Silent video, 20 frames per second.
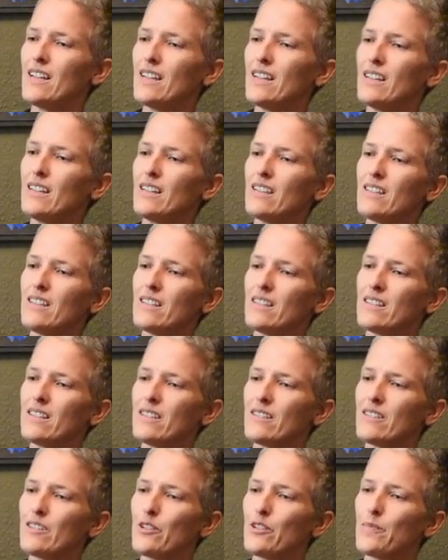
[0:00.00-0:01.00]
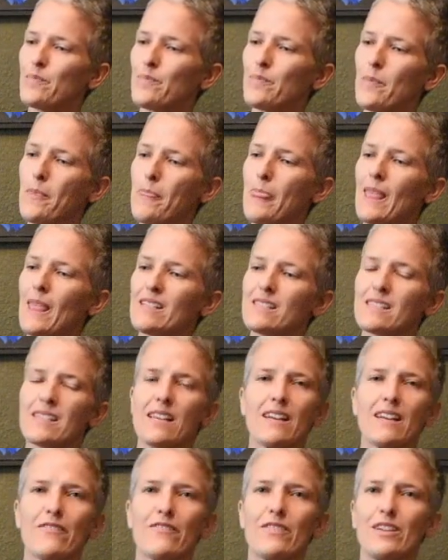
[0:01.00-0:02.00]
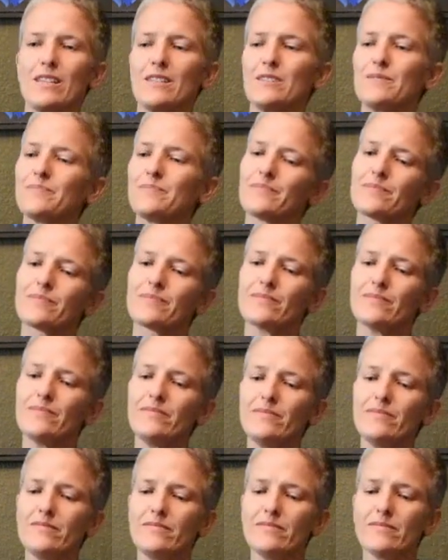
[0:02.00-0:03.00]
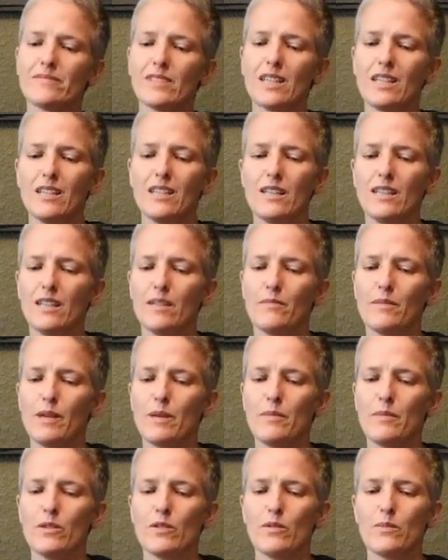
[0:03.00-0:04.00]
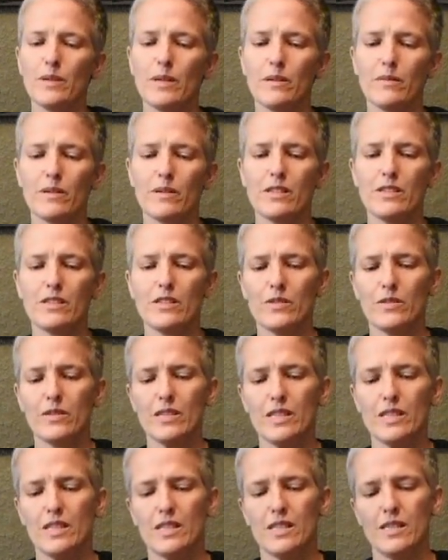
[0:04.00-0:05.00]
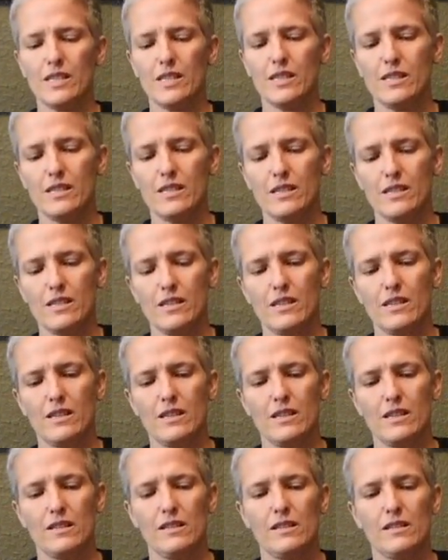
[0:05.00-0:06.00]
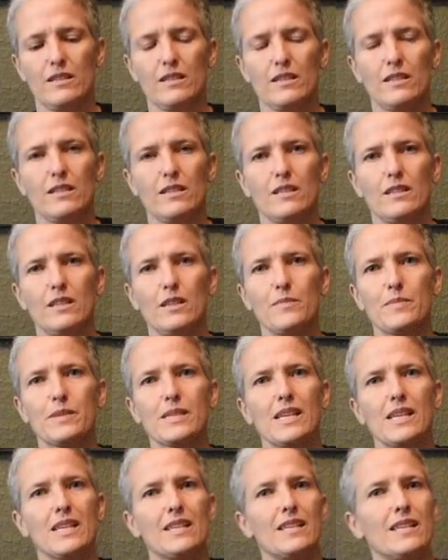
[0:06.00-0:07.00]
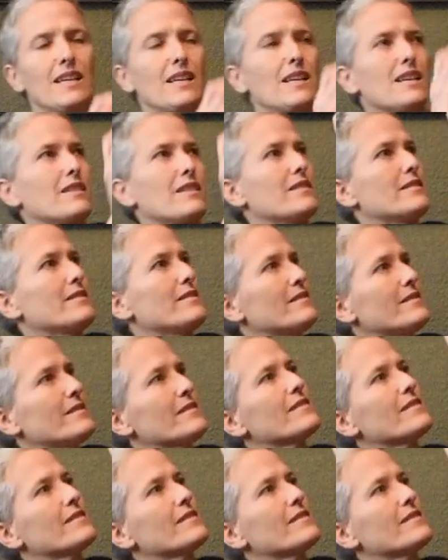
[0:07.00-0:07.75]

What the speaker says: That's kind of fun. Maybe you'll be able to do it upside down.